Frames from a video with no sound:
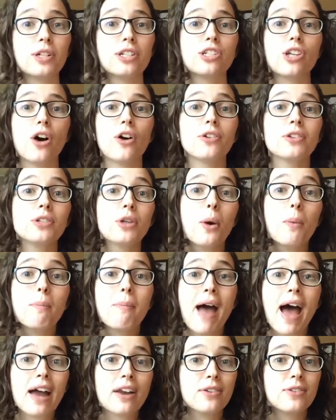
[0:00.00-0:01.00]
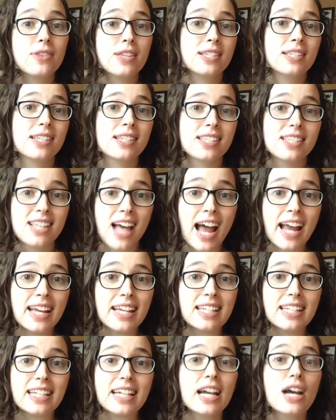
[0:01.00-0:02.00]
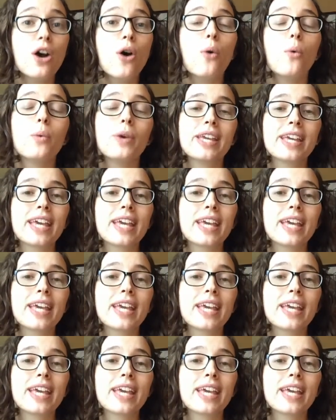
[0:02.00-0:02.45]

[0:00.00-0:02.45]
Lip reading: adult, no matter the society. We